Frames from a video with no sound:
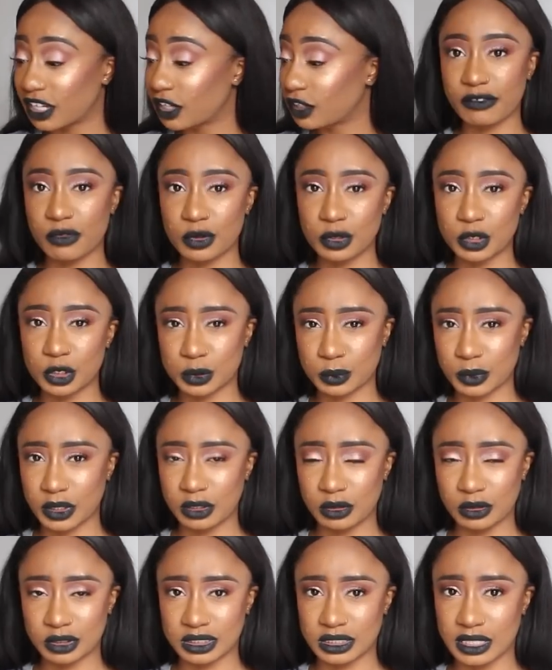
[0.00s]
Everyone knows
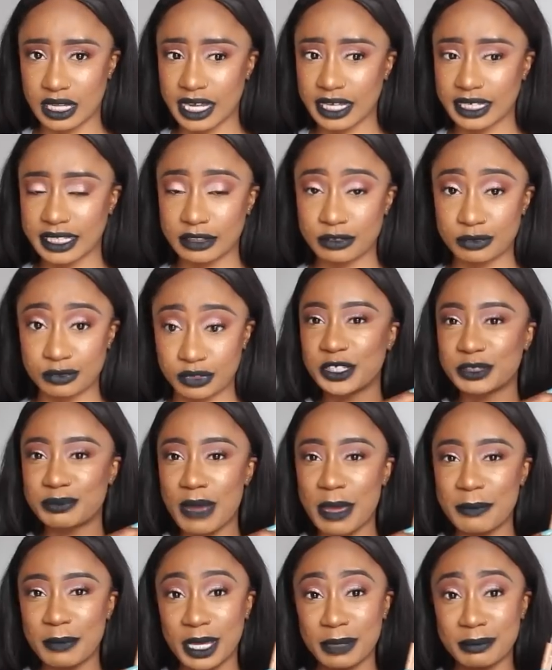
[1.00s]
what it looks like. I use
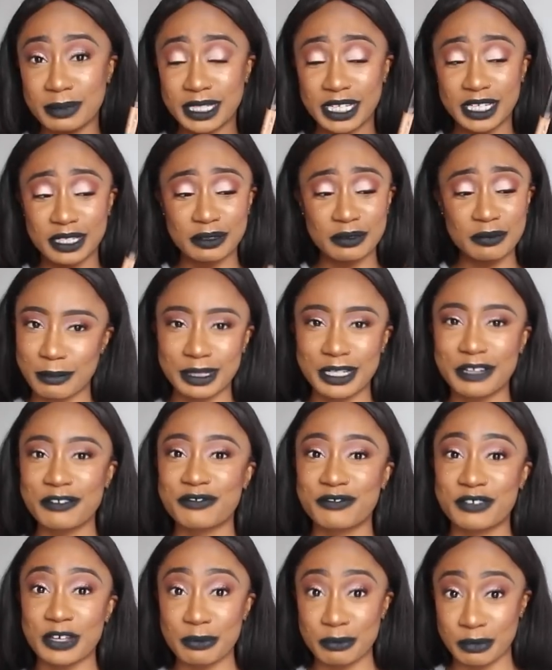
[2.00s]
my Maybelline
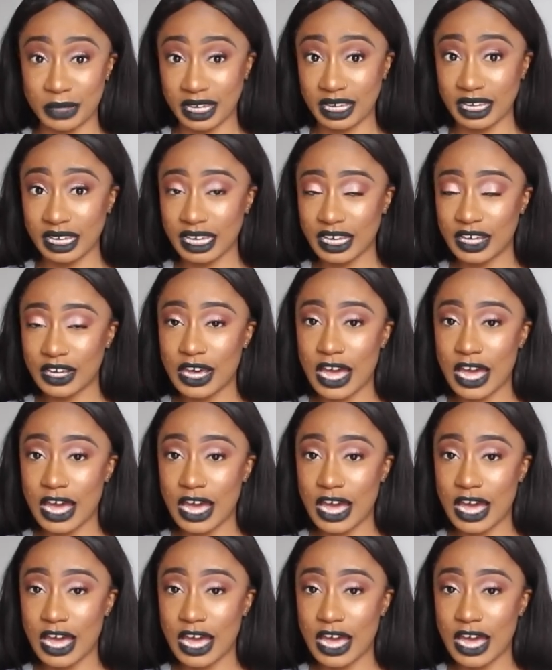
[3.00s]
Fit Me.